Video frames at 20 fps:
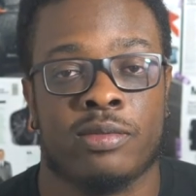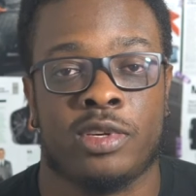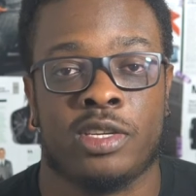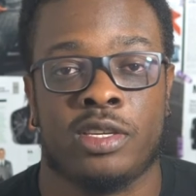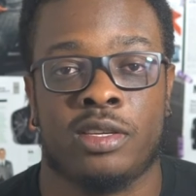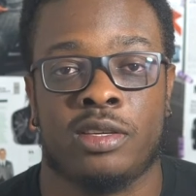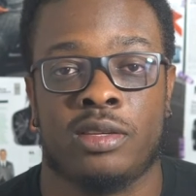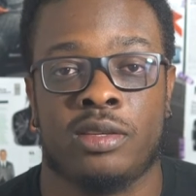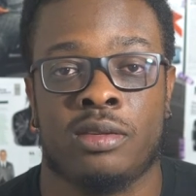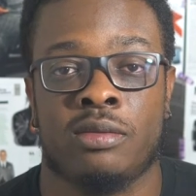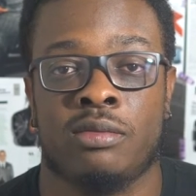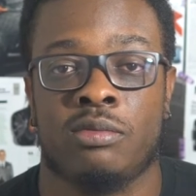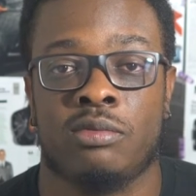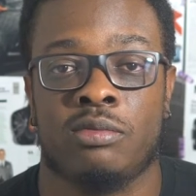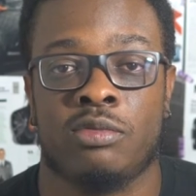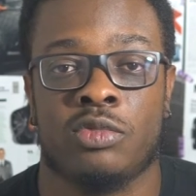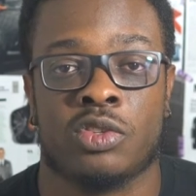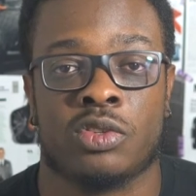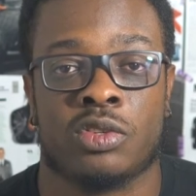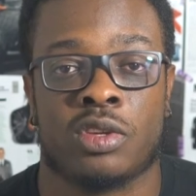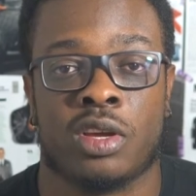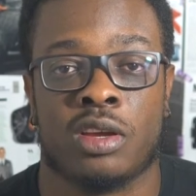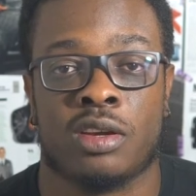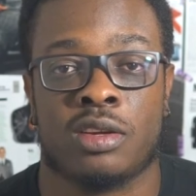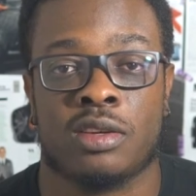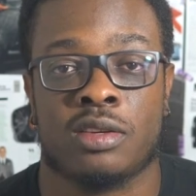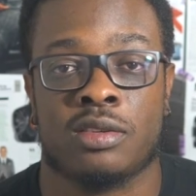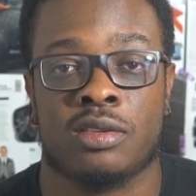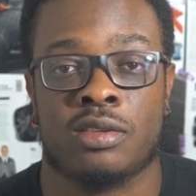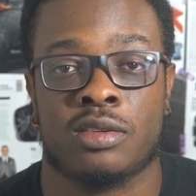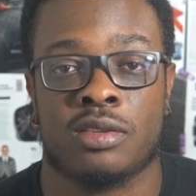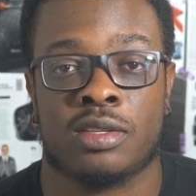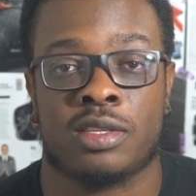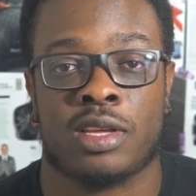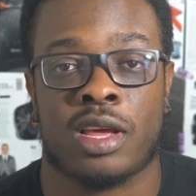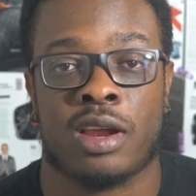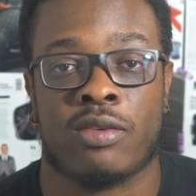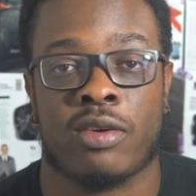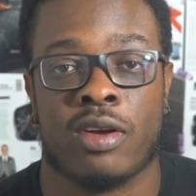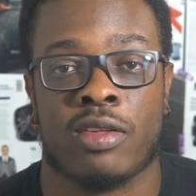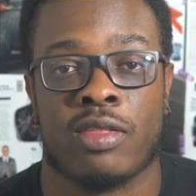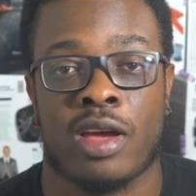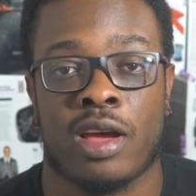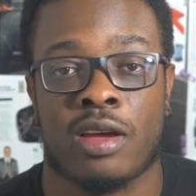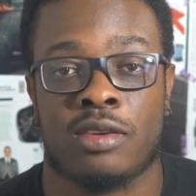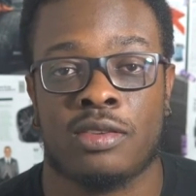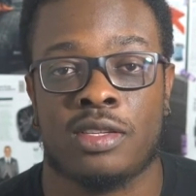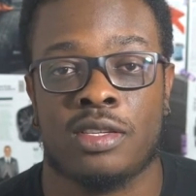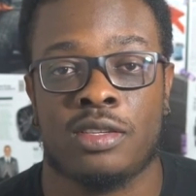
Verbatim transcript: We just kind of sat around the house,